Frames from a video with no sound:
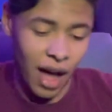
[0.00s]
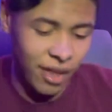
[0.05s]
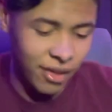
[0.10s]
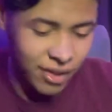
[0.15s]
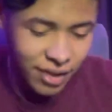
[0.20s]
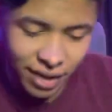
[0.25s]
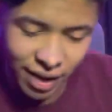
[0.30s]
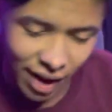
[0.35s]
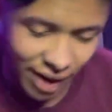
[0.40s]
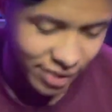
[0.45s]

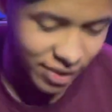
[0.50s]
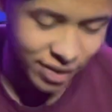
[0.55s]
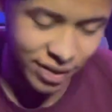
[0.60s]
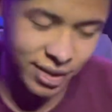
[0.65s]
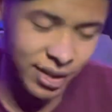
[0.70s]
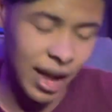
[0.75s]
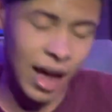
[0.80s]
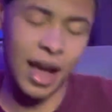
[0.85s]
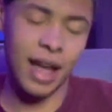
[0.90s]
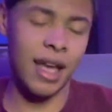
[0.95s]
you know, it's
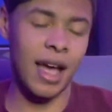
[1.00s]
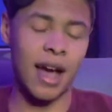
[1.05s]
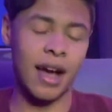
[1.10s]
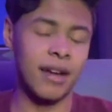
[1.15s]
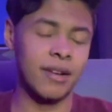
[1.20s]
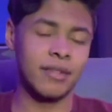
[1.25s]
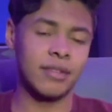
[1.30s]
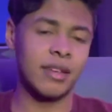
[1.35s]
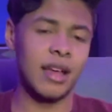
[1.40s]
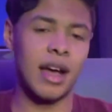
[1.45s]
just, uh,
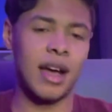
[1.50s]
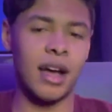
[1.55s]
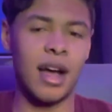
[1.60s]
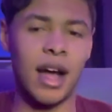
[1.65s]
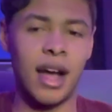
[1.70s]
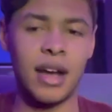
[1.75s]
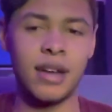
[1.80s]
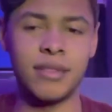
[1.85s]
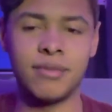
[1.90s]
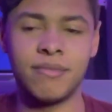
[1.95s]
yeah,
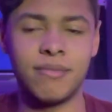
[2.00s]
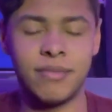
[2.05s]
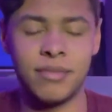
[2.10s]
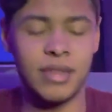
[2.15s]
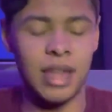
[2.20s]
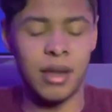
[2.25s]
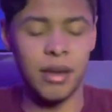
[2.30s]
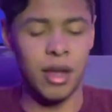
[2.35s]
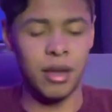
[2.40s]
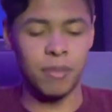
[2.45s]
uh,
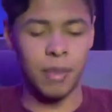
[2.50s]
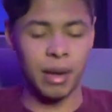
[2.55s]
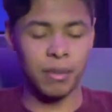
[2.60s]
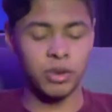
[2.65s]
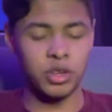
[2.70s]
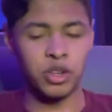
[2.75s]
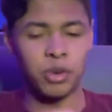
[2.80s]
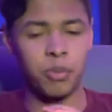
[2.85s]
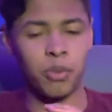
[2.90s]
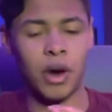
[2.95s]
it, it made me
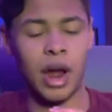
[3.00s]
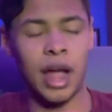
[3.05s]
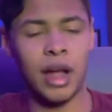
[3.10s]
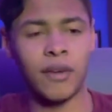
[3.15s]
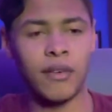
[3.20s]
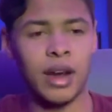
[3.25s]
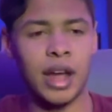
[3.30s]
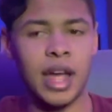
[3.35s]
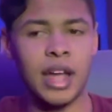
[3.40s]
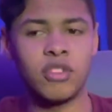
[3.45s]
super
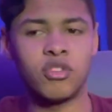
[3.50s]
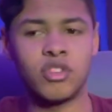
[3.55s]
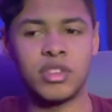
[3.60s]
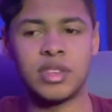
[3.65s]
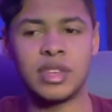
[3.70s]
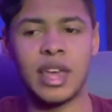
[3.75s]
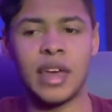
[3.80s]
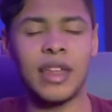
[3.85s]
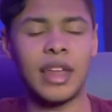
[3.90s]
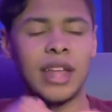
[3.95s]
angry. And
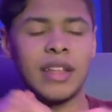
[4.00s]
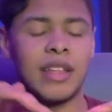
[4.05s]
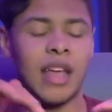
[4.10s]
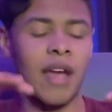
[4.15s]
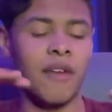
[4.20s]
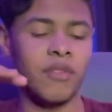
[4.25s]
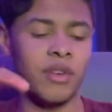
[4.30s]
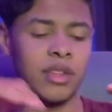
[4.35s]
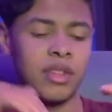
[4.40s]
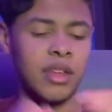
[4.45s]
just getting into
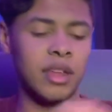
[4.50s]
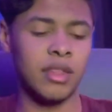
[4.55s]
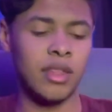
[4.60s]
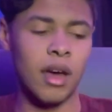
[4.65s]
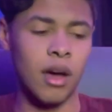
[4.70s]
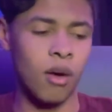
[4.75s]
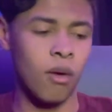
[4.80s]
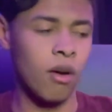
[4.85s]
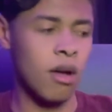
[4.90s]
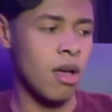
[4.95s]
everything,
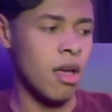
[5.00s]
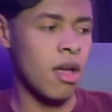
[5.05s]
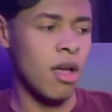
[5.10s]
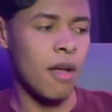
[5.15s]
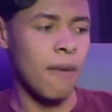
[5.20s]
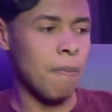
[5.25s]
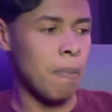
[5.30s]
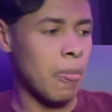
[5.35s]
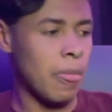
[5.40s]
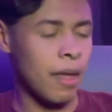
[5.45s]
though,
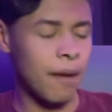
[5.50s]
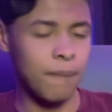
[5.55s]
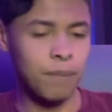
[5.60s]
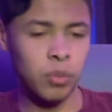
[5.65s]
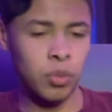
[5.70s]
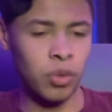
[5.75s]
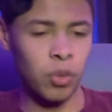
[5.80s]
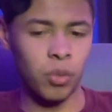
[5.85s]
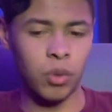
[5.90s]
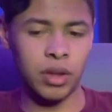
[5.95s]

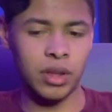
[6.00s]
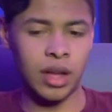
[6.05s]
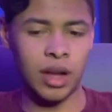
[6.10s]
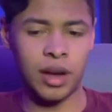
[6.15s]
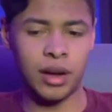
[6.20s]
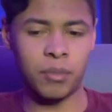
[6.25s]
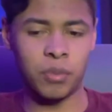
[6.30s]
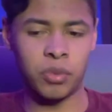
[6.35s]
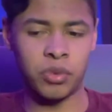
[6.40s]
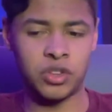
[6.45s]

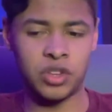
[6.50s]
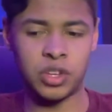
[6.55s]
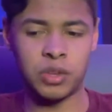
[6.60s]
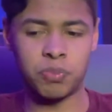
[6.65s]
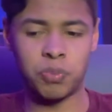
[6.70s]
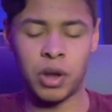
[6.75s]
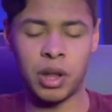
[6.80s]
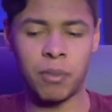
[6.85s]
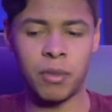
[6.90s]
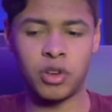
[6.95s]
yeah, which is
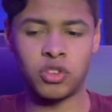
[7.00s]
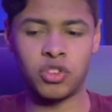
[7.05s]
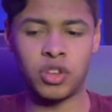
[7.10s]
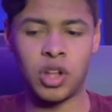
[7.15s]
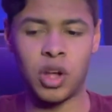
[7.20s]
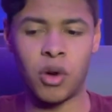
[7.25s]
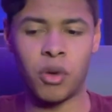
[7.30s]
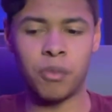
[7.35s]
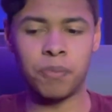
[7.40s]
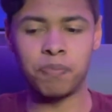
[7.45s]
pretty much, you
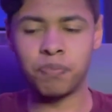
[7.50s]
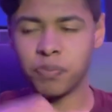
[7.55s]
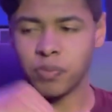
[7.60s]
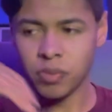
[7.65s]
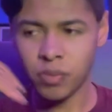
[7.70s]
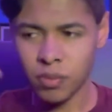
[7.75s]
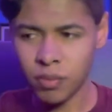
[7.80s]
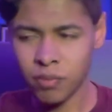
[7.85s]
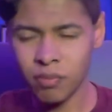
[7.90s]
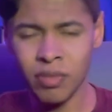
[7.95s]
know,
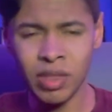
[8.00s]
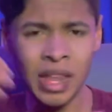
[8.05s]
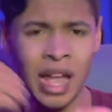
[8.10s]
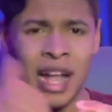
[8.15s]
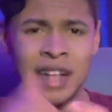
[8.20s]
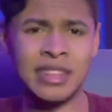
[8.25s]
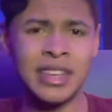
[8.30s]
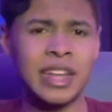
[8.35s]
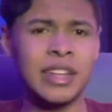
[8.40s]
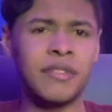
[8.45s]

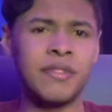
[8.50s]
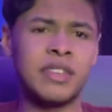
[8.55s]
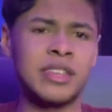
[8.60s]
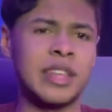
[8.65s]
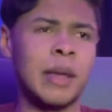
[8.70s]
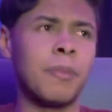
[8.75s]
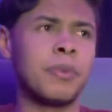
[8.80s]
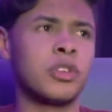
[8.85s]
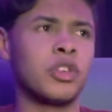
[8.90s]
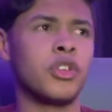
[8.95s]
at the end of this
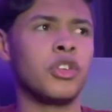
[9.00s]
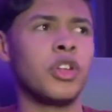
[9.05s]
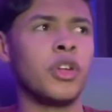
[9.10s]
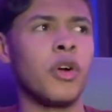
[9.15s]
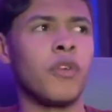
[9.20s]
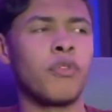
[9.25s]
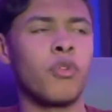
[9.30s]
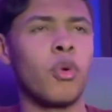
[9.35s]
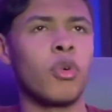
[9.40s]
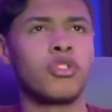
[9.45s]
episode, you
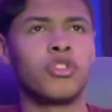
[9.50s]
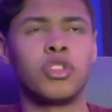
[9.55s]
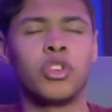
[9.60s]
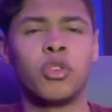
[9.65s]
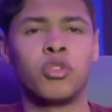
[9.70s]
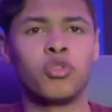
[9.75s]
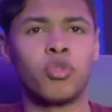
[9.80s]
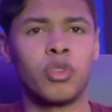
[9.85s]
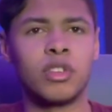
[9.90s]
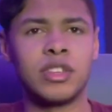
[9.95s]
know, of course, you
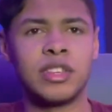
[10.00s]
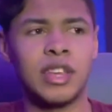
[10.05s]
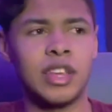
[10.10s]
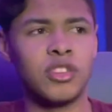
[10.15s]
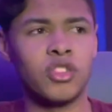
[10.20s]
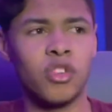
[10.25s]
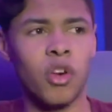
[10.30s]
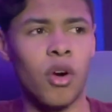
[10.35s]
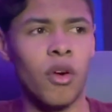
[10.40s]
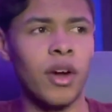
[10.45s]
know, Jordan
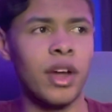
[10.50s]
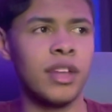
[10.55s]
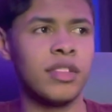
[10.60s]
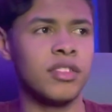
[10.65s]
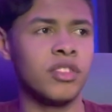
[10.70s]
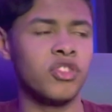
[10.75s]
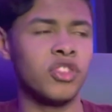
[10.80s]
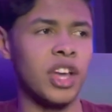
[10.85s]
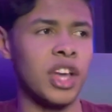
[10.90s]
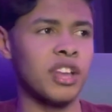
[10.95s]
says sorry
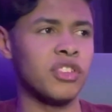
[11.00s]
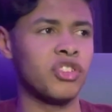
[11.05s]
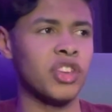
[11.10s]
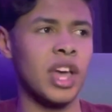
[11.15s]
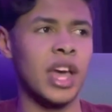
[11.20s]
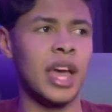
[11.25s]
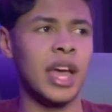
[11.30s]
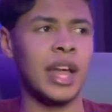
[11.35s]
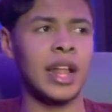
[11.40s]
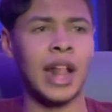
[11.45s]
to J
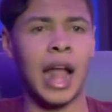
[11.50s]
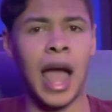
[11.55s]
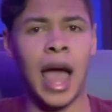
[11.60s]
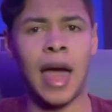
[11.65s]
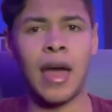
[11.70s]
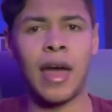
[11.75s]
J and a